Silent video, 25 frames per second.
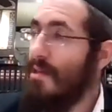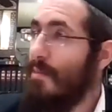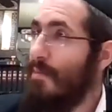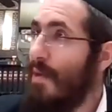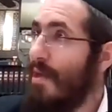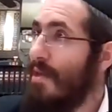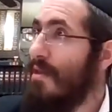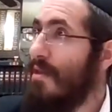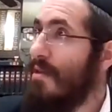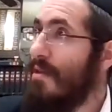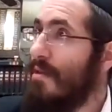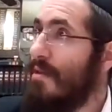on this
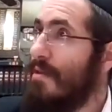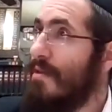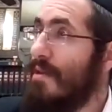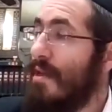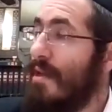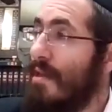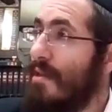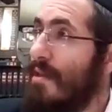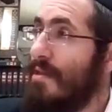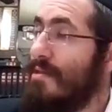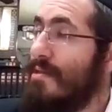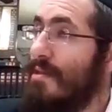opinion.
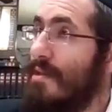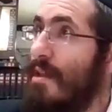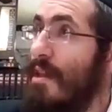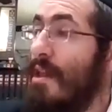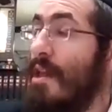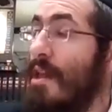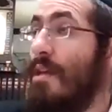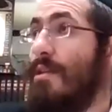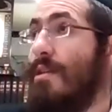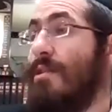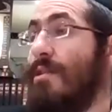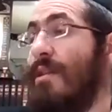And this,
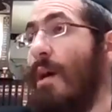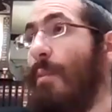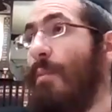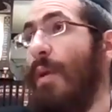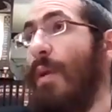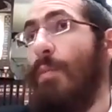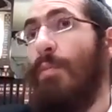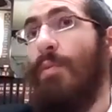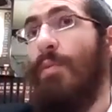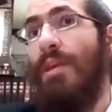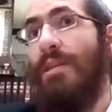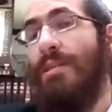so
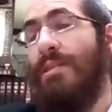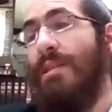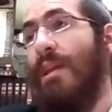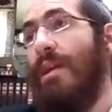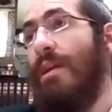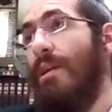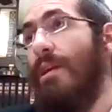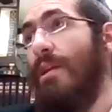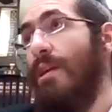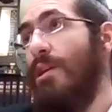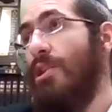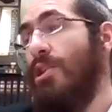some people they
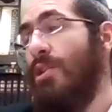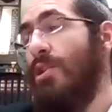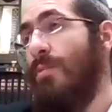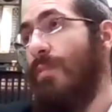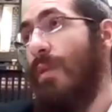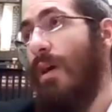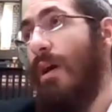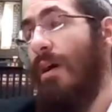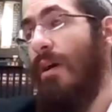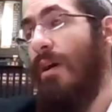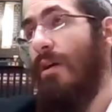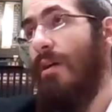say Kriya
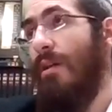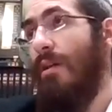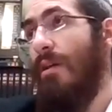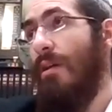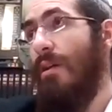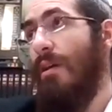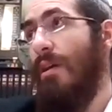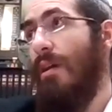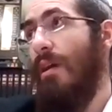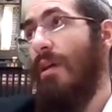Shema,